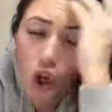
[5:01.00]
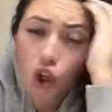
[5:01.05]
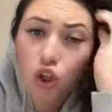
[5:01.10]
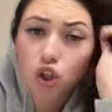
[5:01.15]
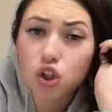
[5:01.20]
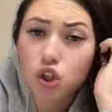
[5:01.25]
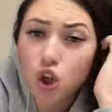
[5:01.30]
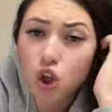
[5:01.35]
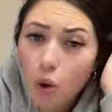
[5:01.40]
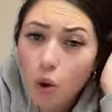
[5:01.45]

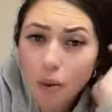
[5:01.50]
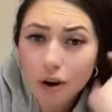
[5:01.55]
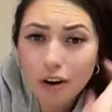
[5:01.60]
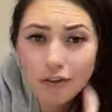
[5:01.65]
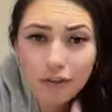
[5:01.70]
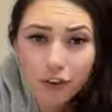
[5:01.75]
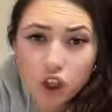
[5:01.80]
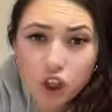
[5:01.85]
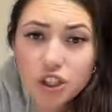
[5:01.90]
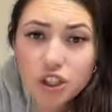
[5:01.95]
Sober
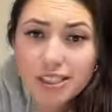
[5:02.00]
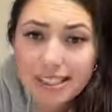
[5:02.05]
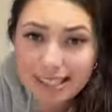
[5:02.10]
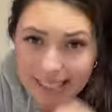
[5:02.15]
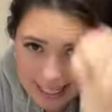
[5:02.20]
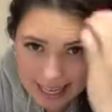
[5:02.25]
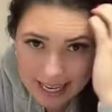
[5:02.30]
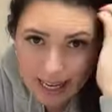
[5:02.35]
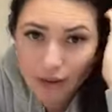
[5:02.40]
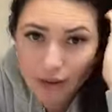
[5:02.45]
first,
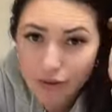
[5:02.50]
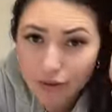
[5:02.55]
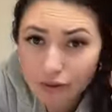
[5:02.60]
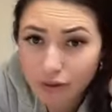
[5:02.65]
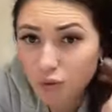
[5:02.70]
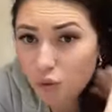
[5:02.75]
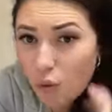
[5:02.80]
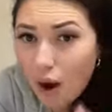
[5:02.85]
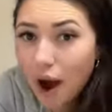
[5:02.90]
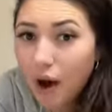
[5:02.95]
Steve.
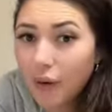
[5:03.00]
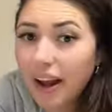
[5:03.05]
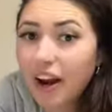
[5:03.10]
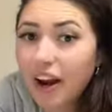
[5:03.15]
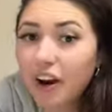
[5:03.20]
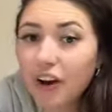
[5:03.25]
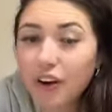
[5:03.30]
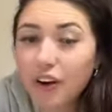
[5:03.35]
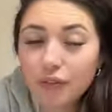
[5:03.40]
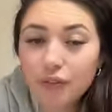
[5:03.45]
Wow, hair.